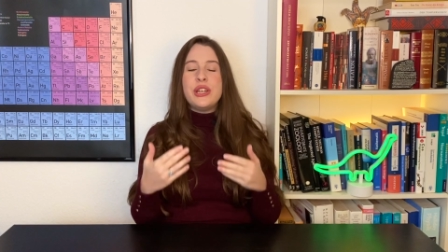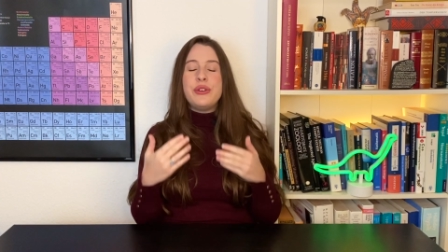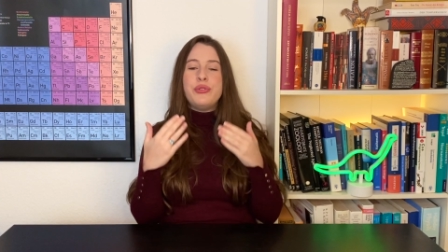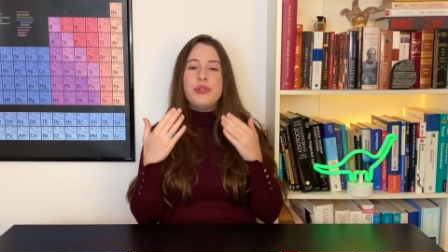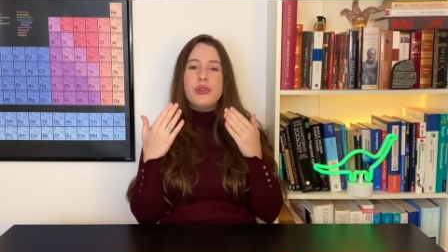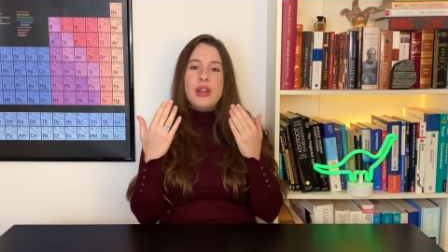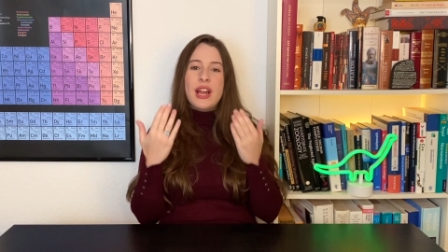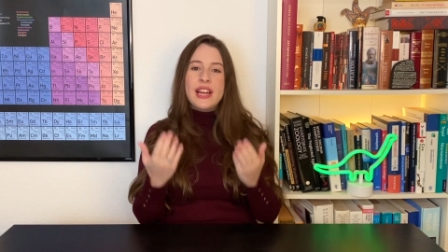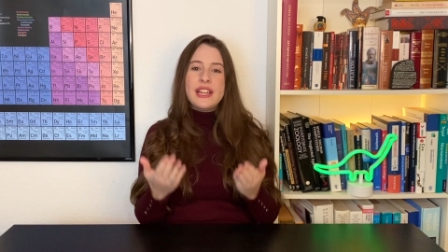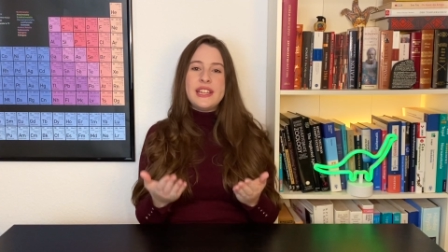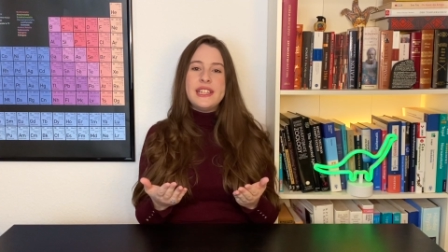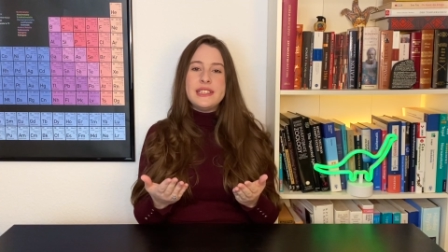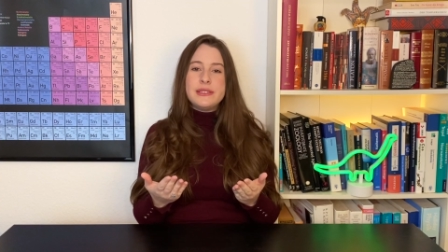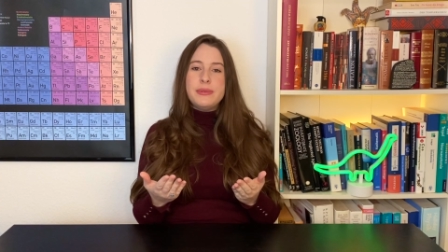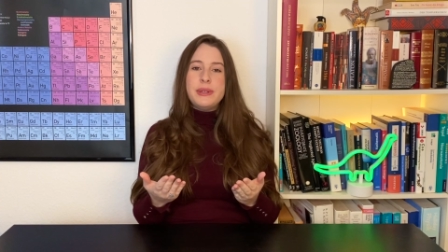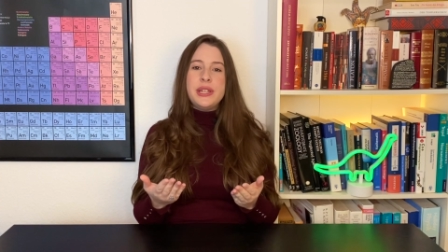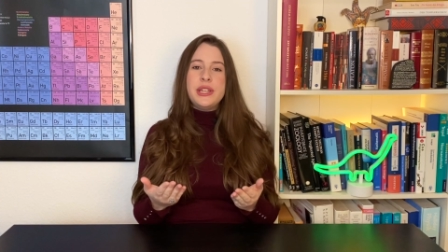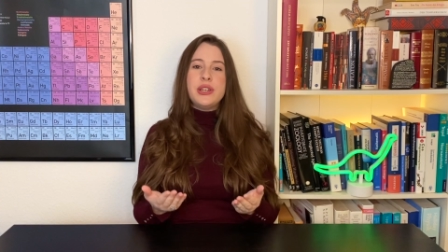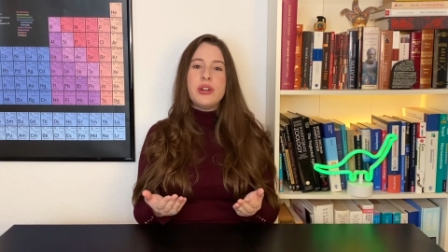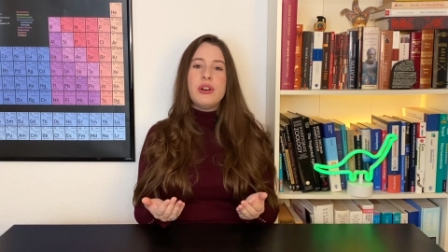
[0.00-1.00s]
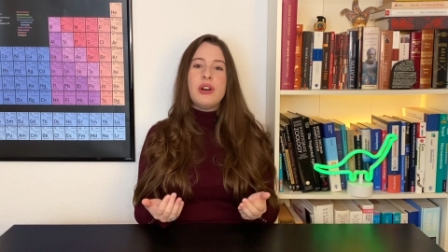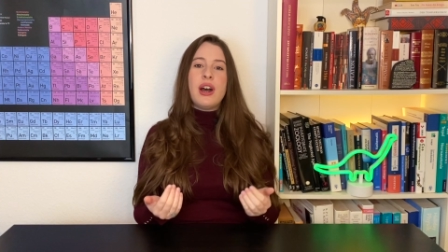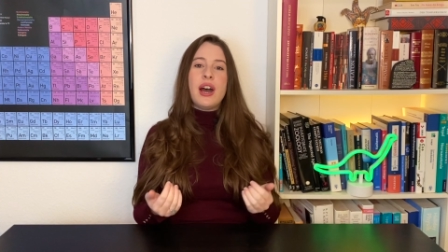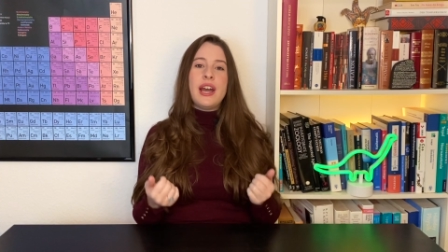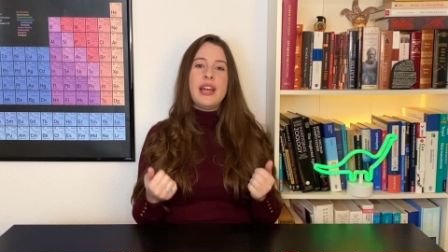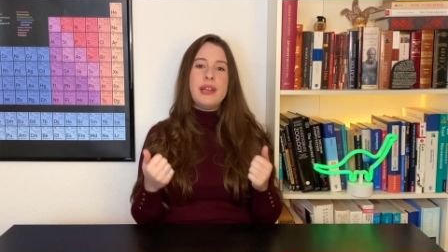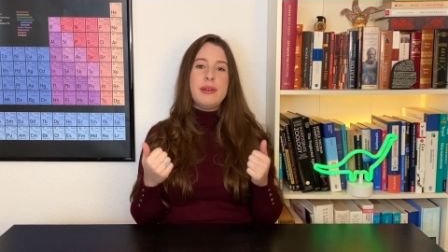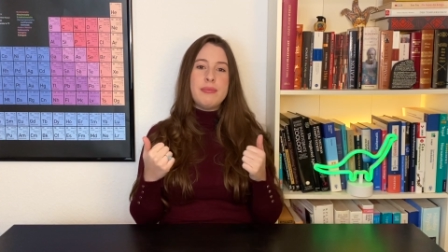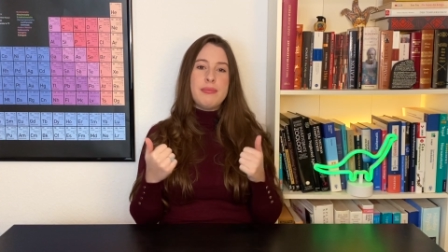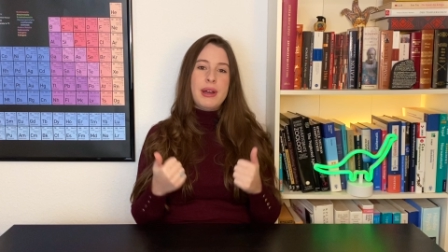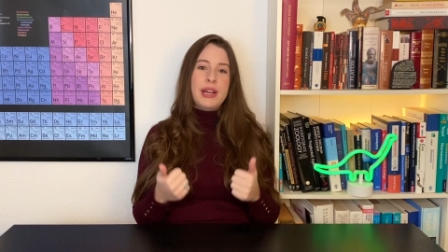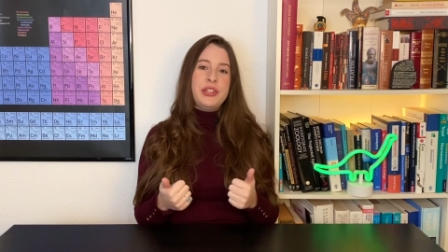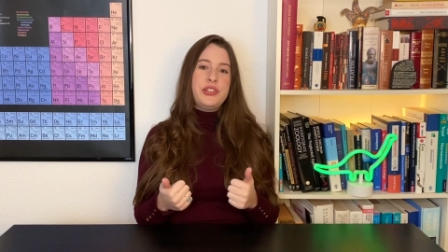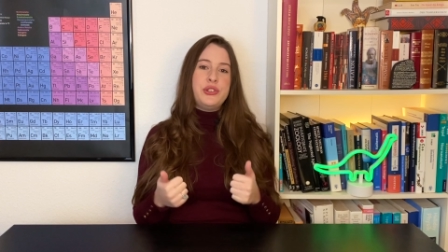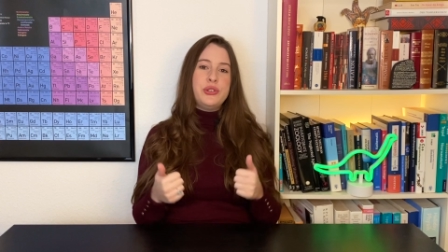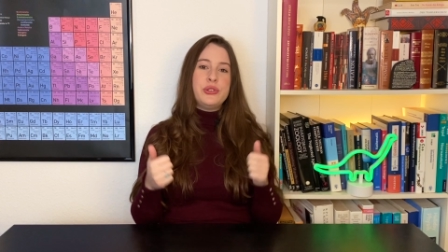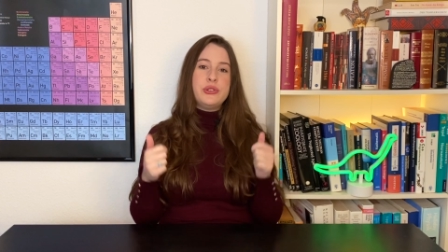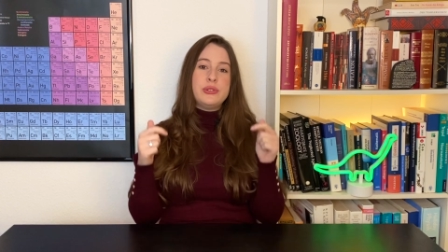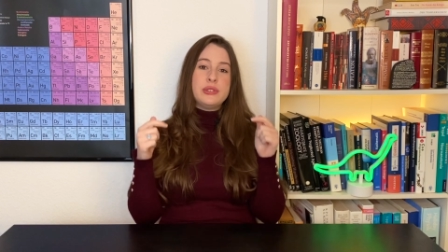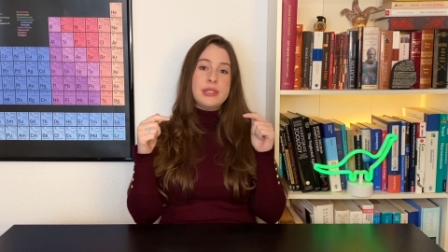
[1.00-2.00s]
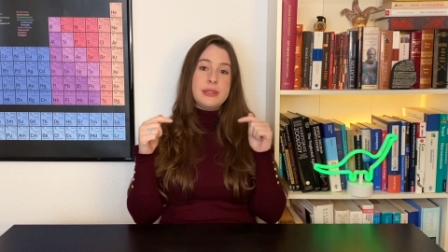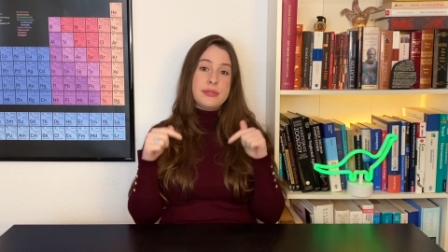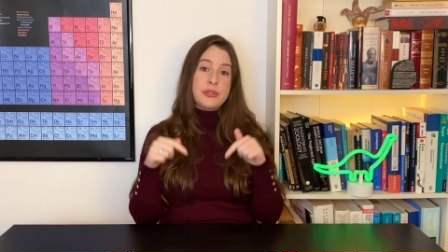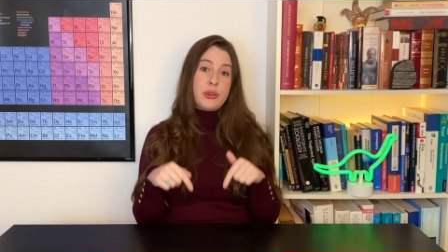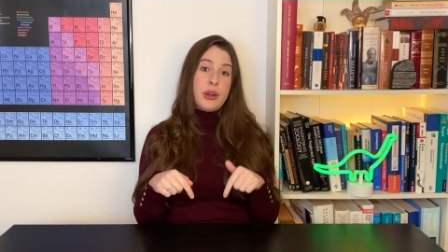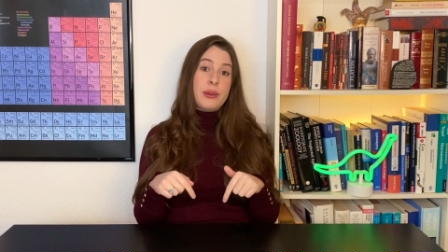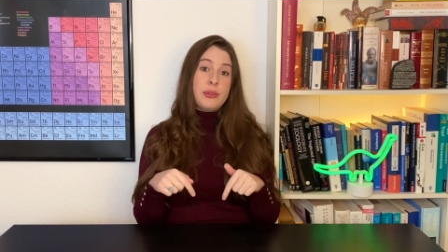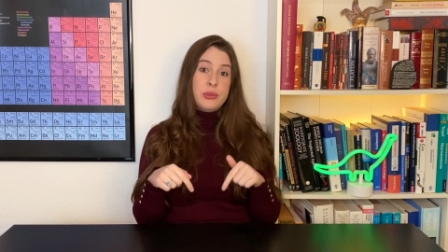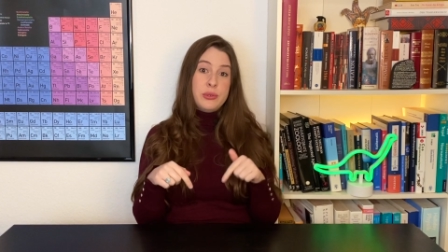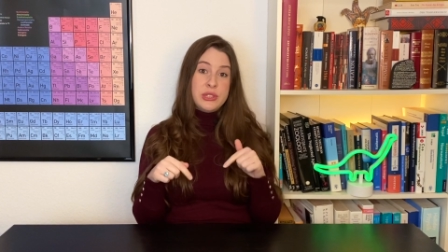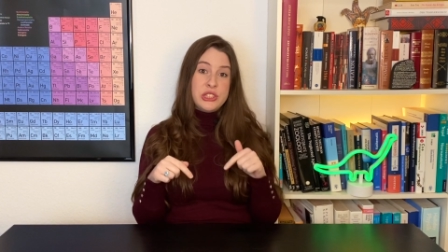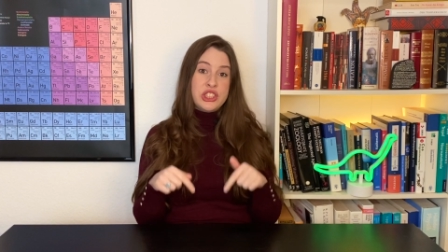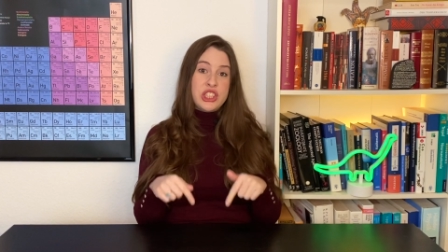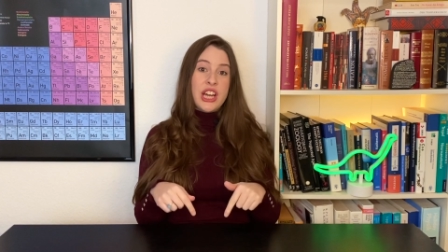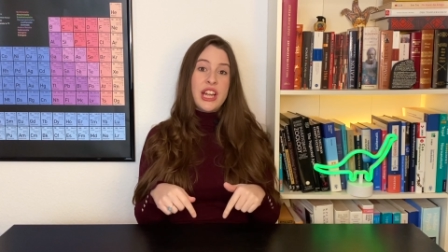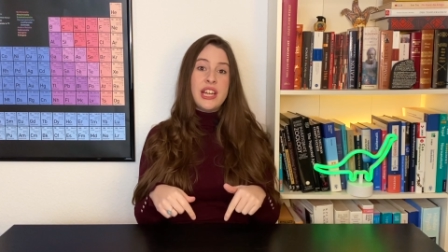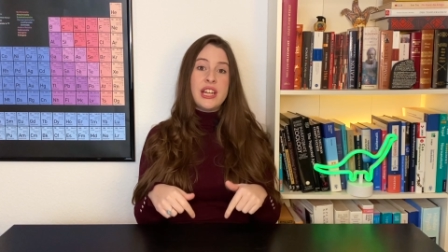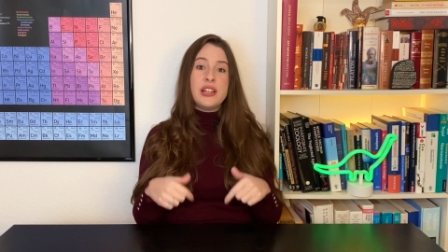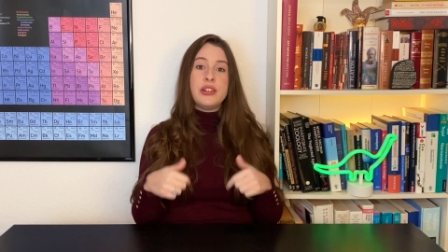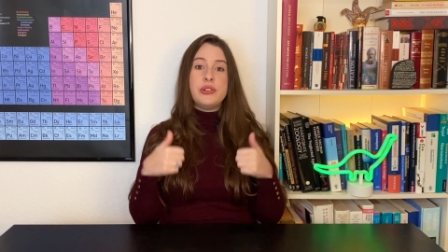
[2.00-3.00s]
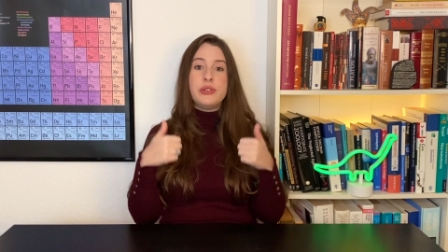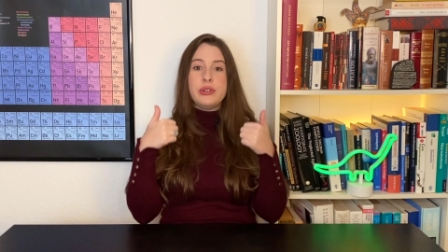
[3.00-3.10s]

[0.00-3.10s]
If you like this video, I invite you to subscribe to the channel,